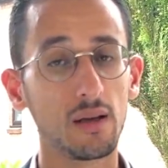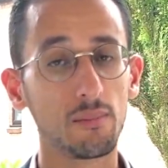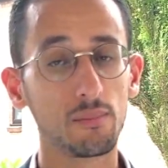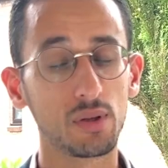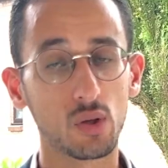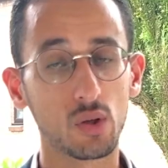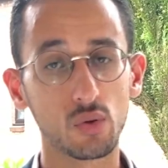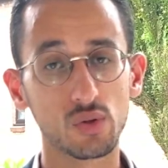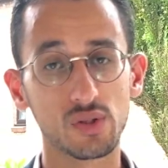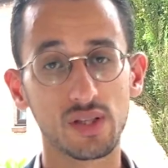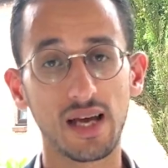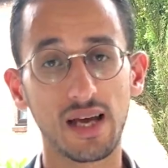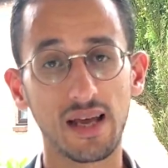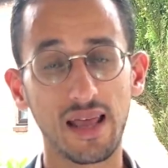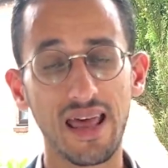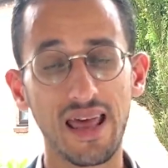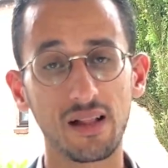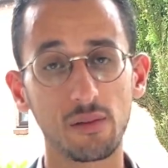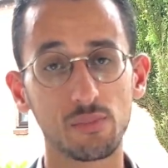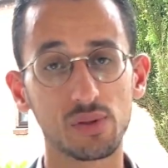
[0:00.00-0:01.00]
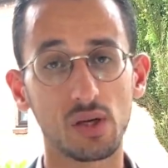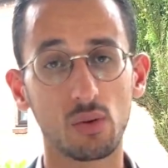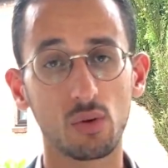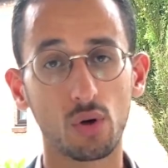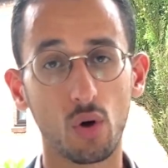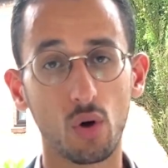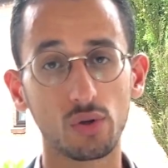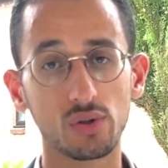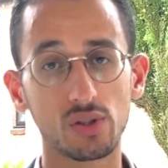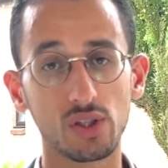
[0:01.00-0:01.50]
because that helps our
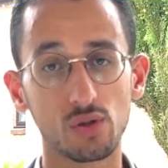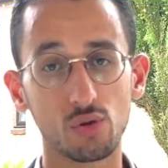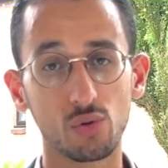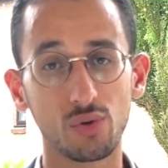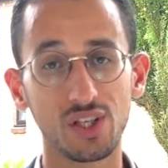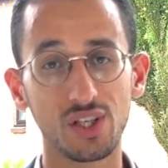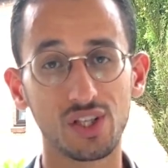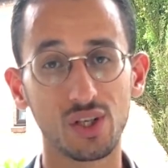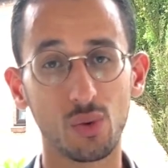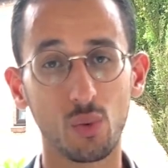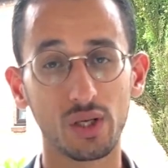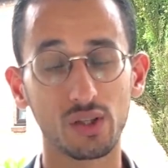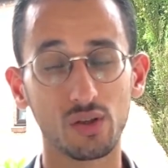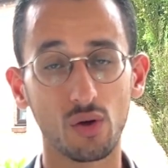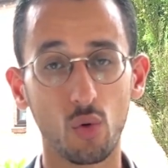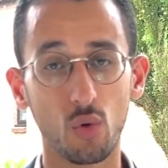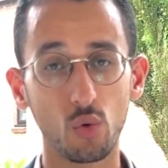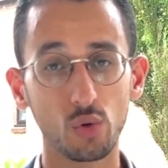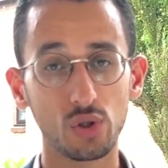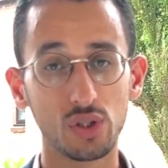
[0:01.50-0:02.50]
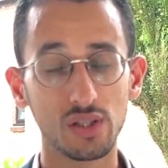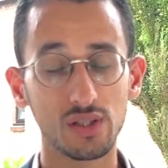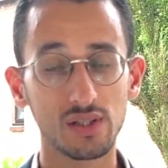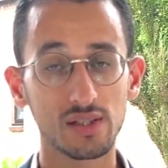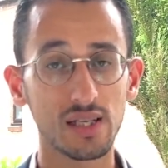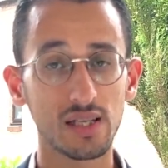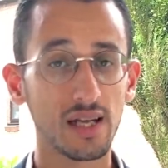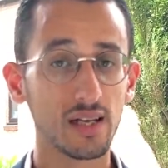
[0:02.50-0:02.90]
content to reach a wider audience.